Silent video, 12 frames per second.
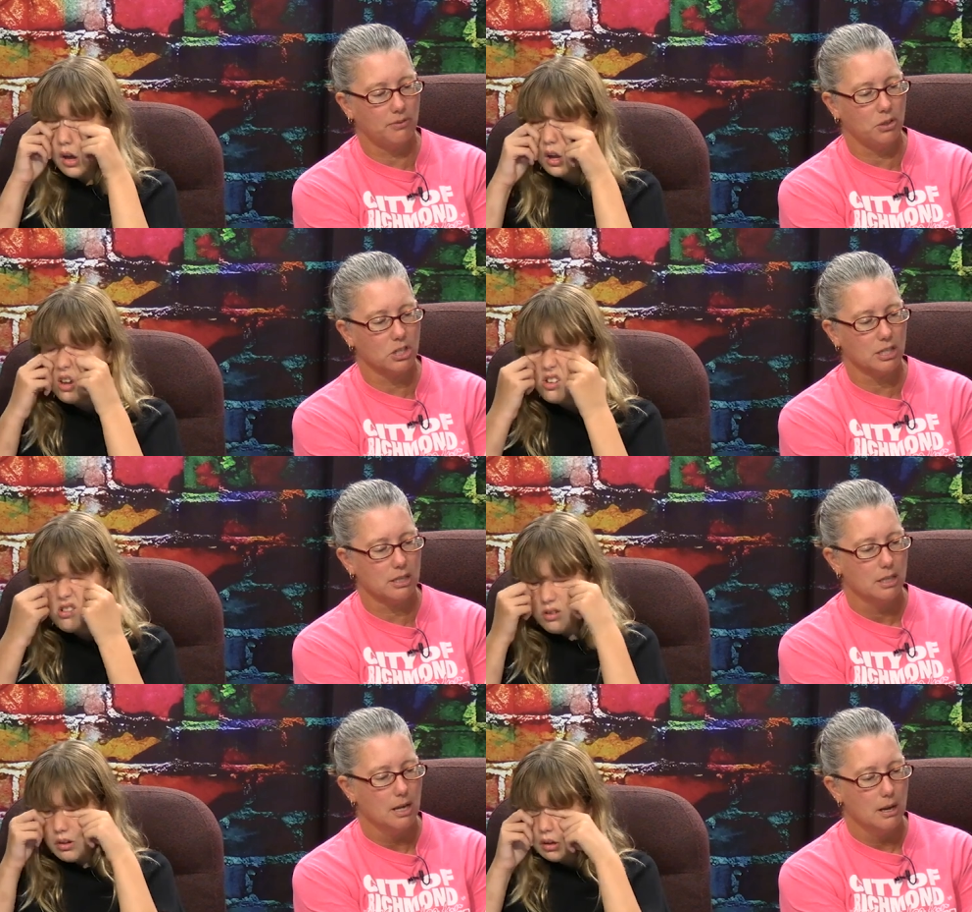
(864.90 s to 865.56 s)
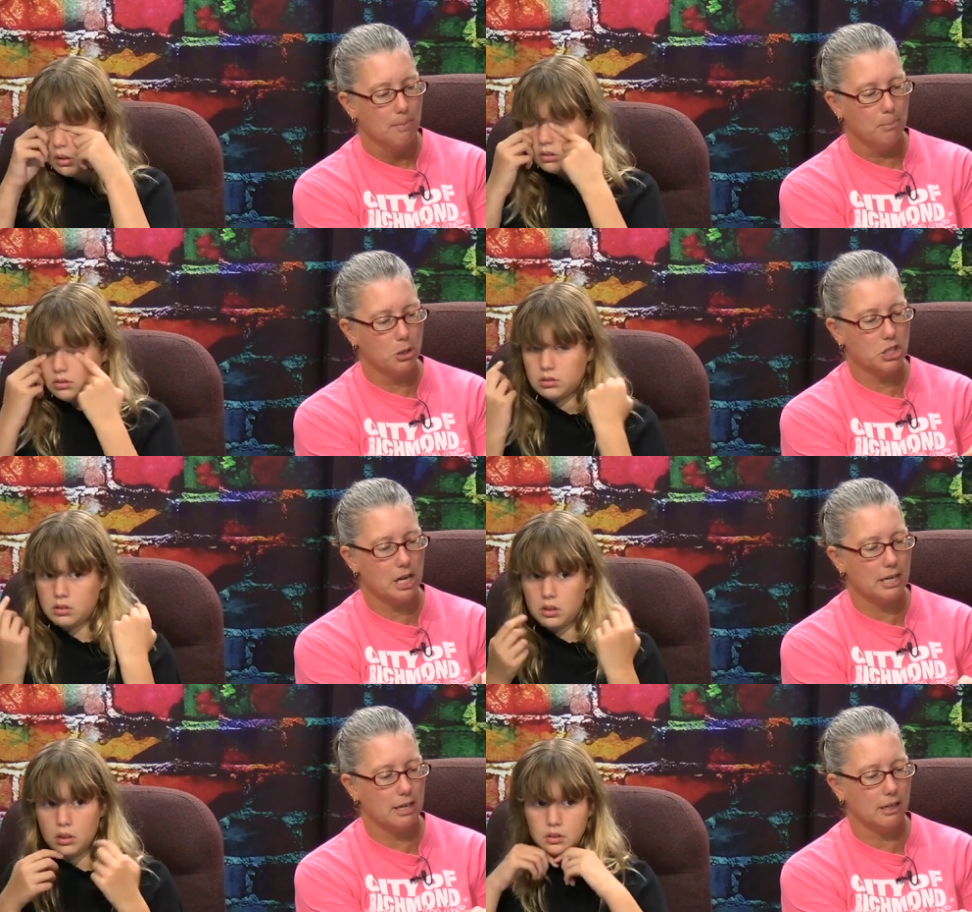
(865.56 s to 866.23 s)
Speaker 1: if you just
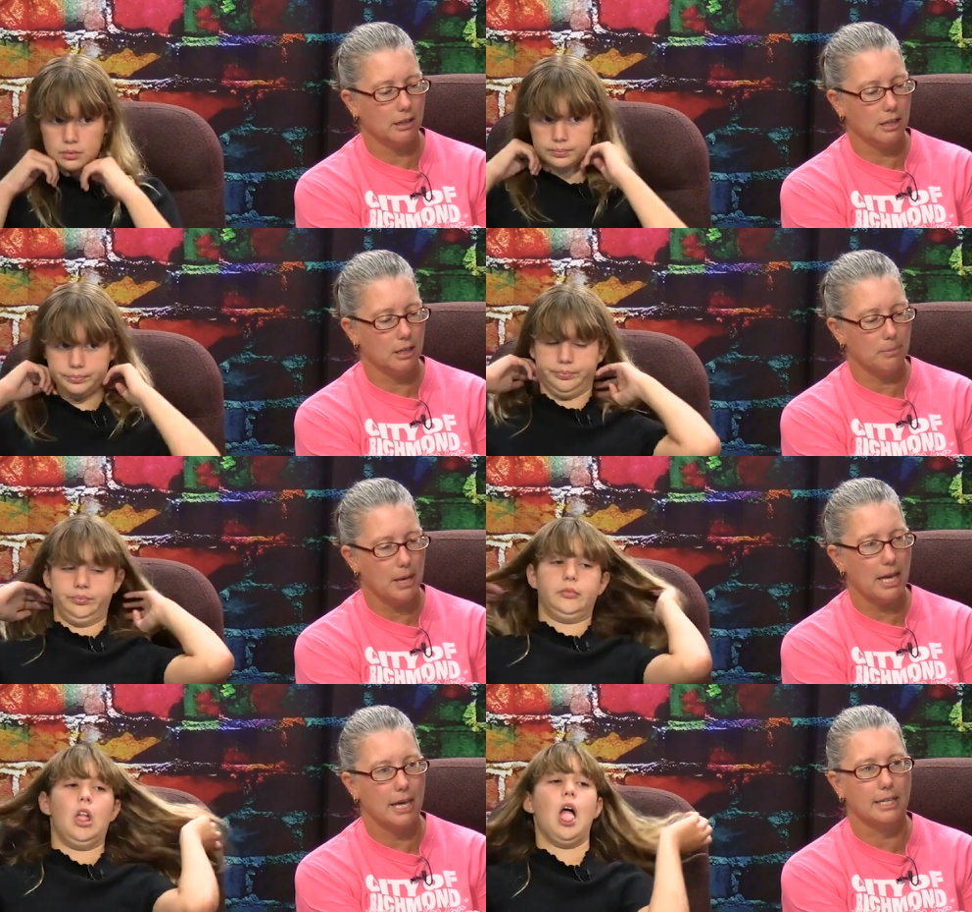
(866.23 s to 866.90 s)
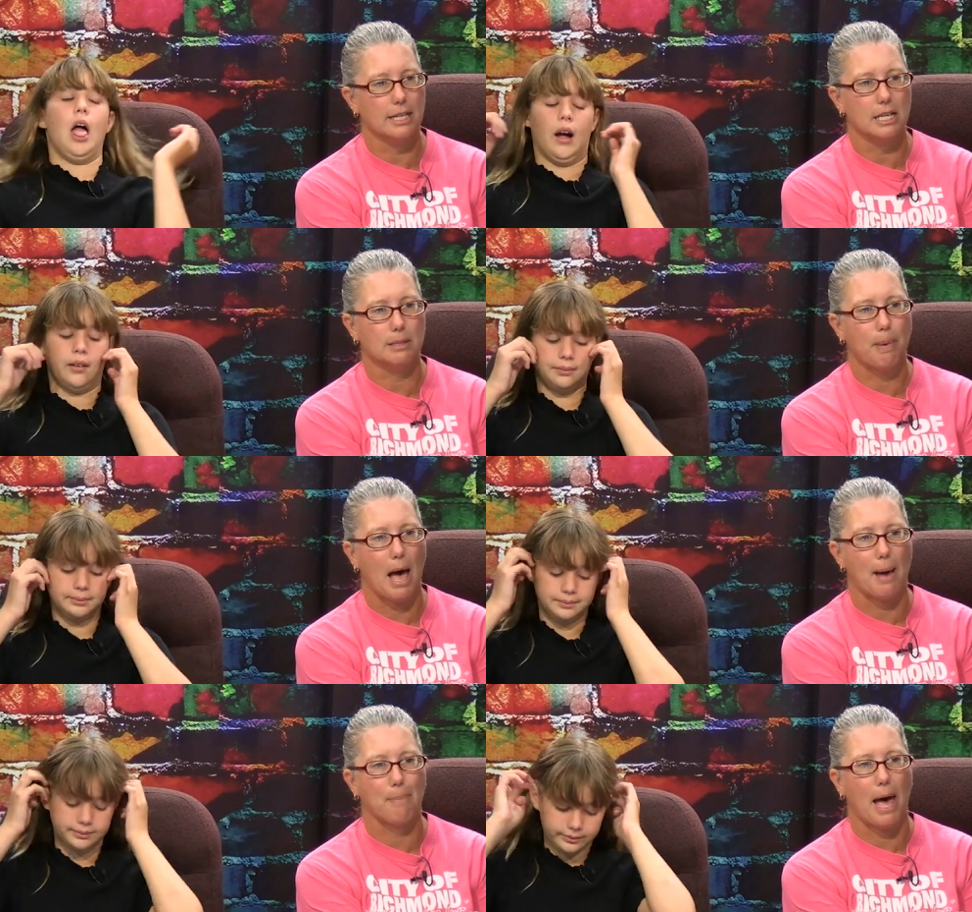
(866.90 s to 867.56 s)
push on it a little bit, it does
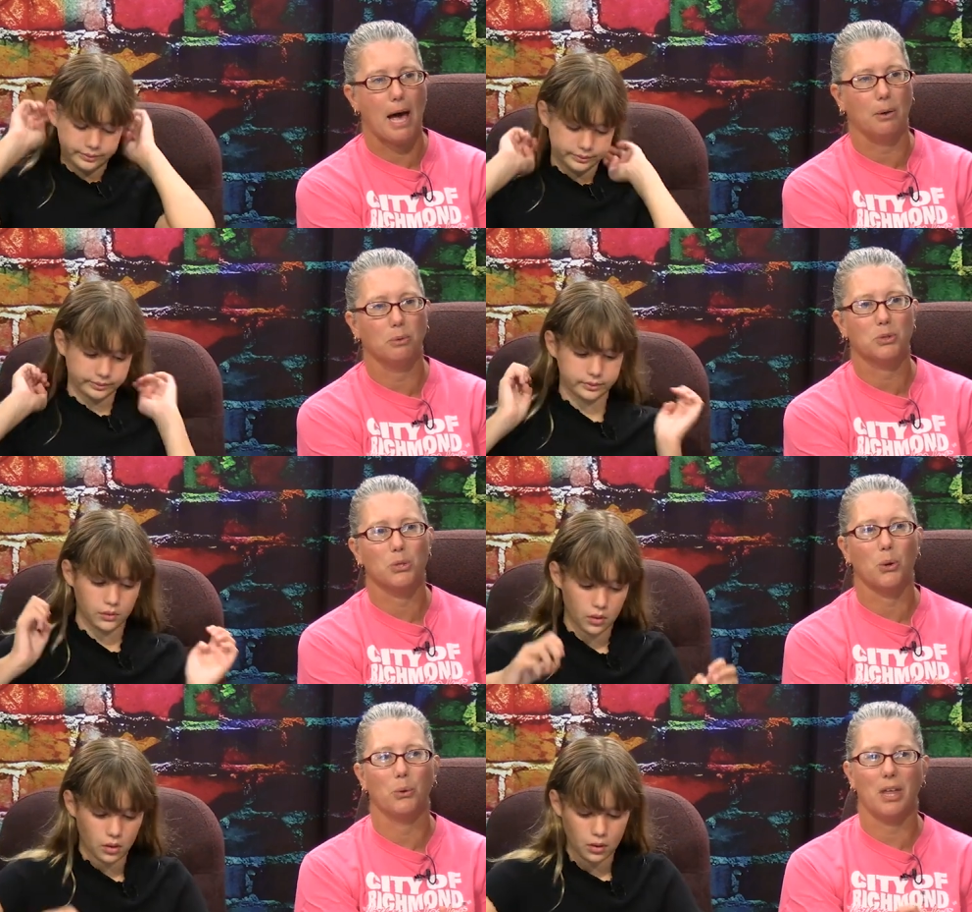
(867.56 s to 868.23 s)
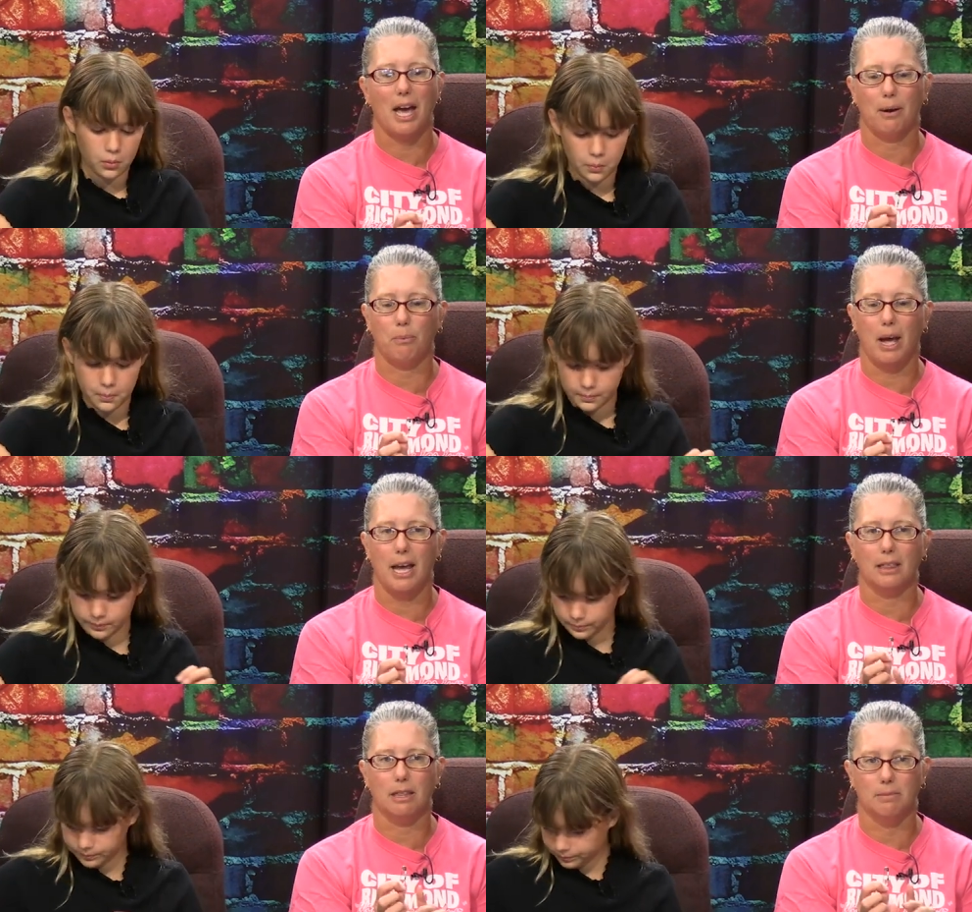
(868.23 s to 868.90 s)
pop out. So that
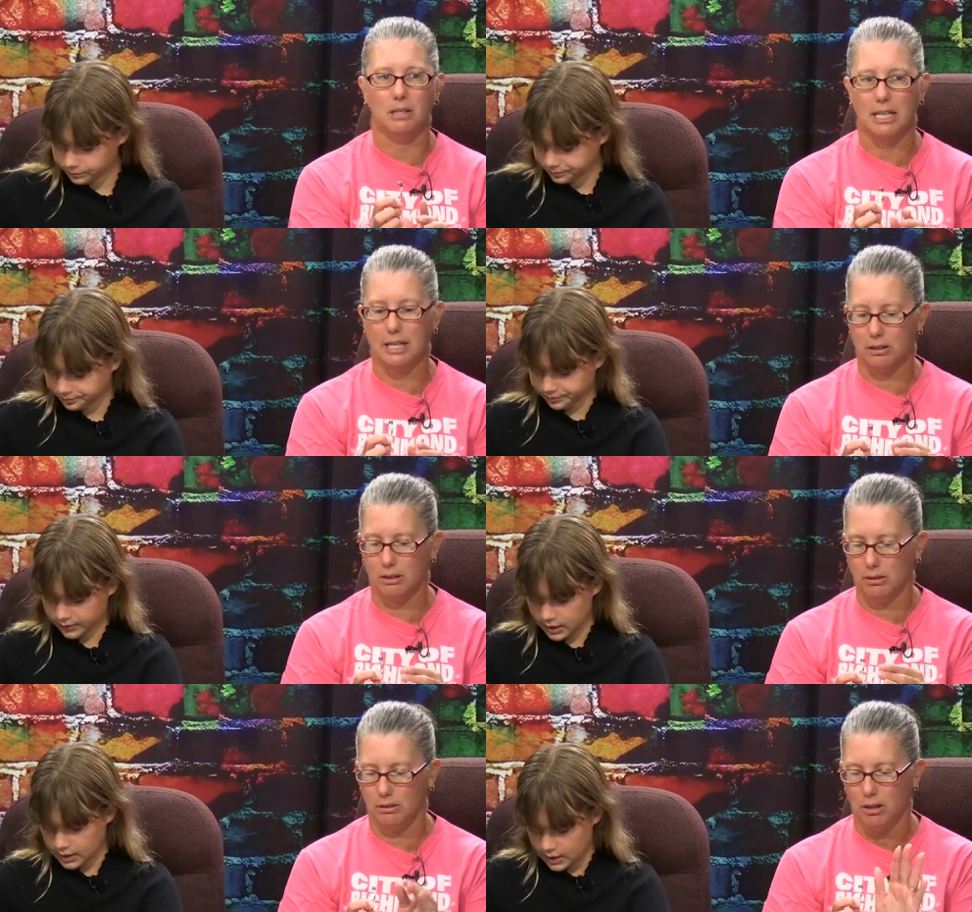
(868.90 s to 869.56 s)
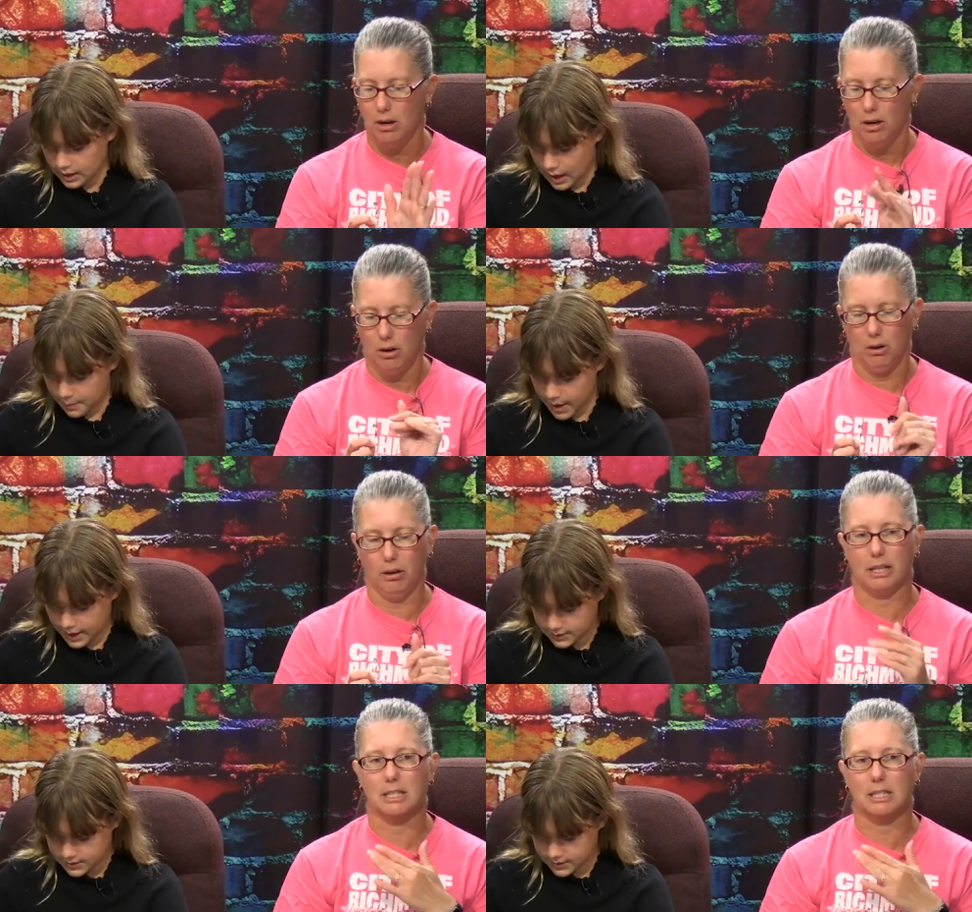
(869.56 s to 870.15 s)
way the needle I'm or